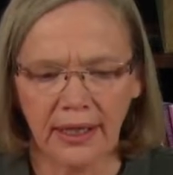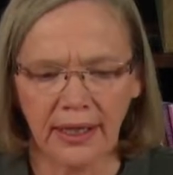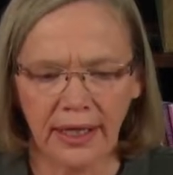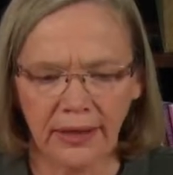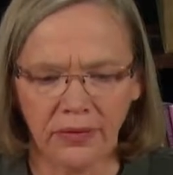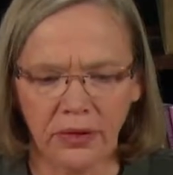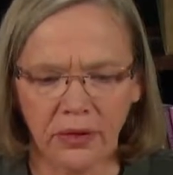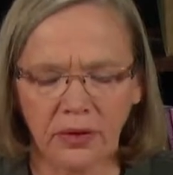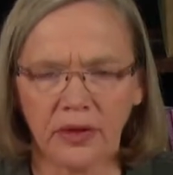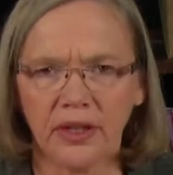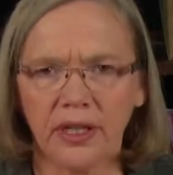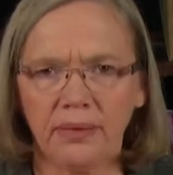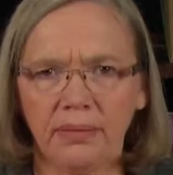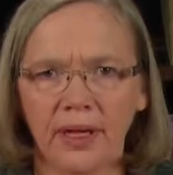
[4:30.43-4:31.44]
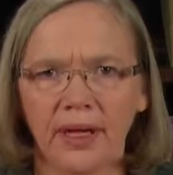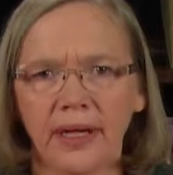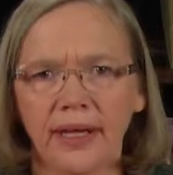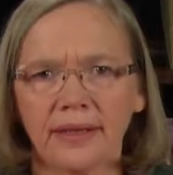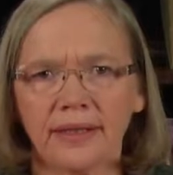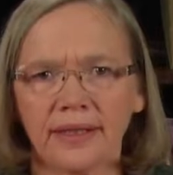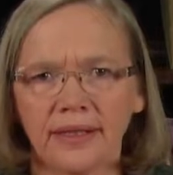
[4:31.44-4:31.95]
and have a look at them
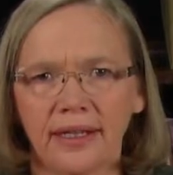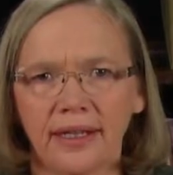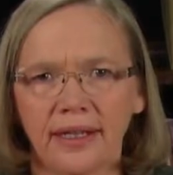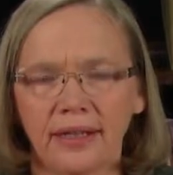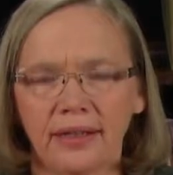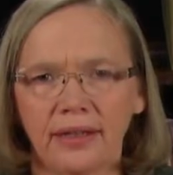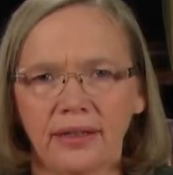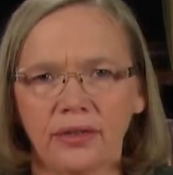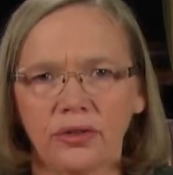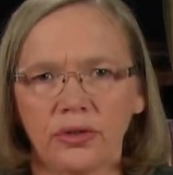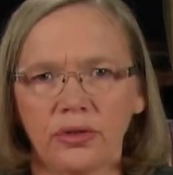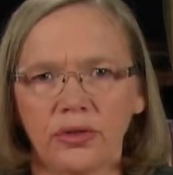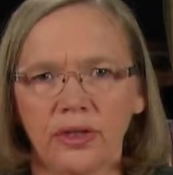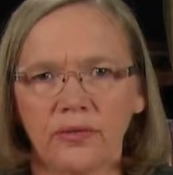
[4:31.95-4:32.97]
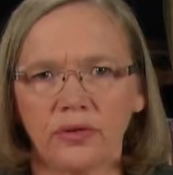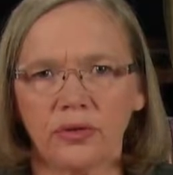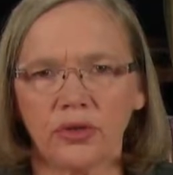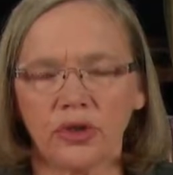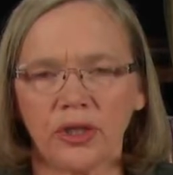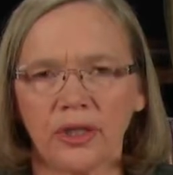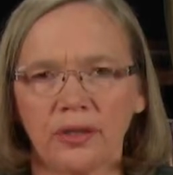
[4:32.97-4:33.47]
and decide to give your
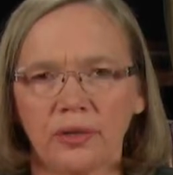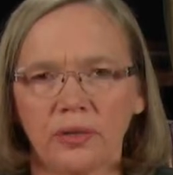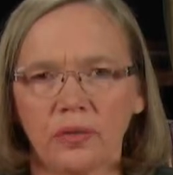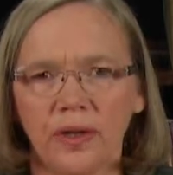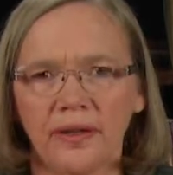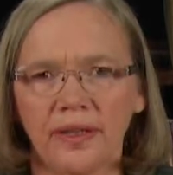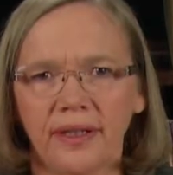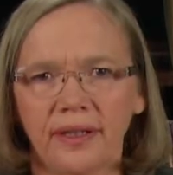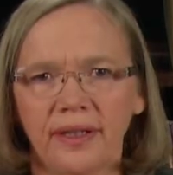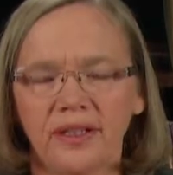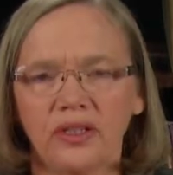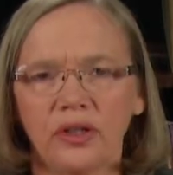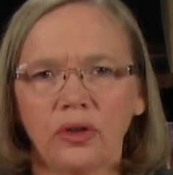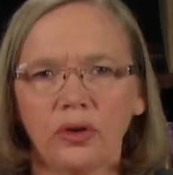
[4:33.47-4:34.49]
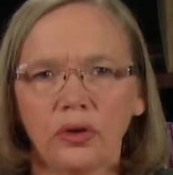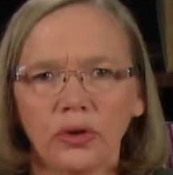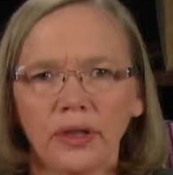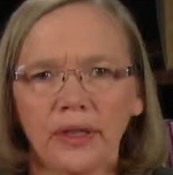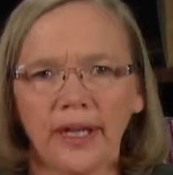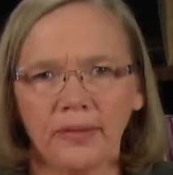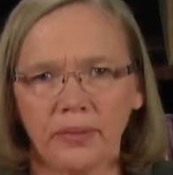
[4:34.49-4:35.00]
child one that is a good
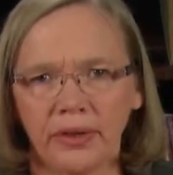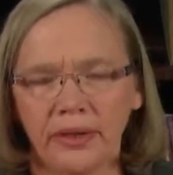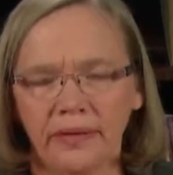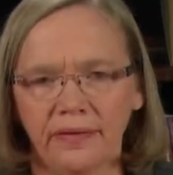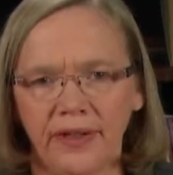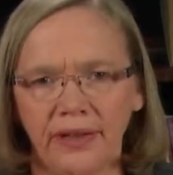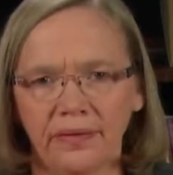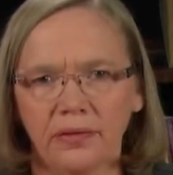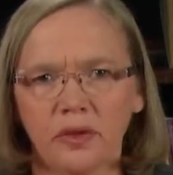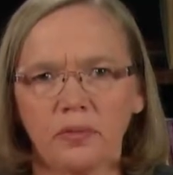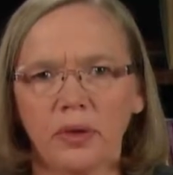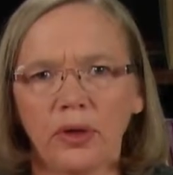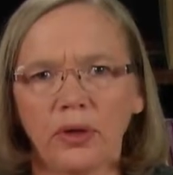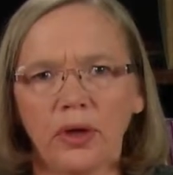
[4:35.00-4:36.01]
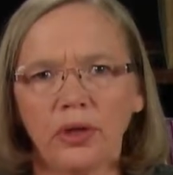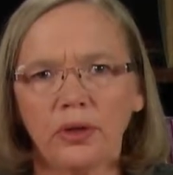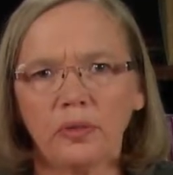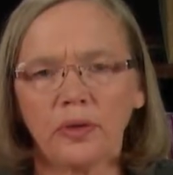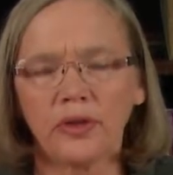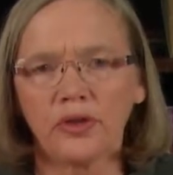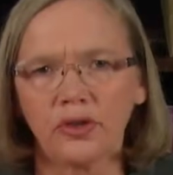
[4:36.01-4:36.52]
couple of levels below
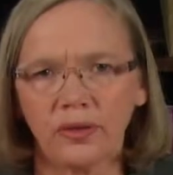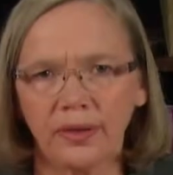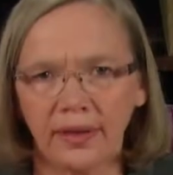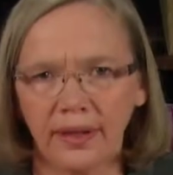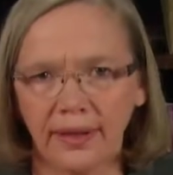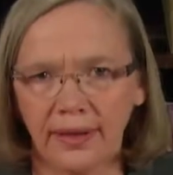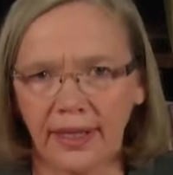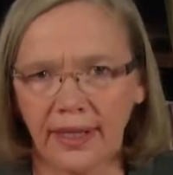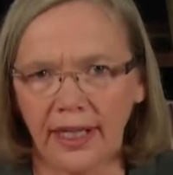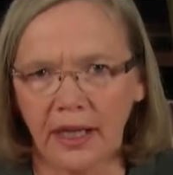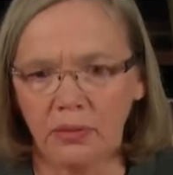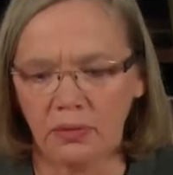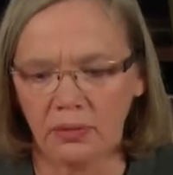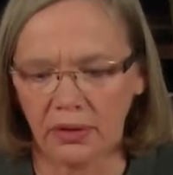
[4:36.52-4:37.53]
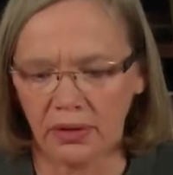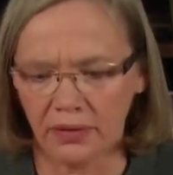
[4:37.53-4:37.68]
what you think they're capable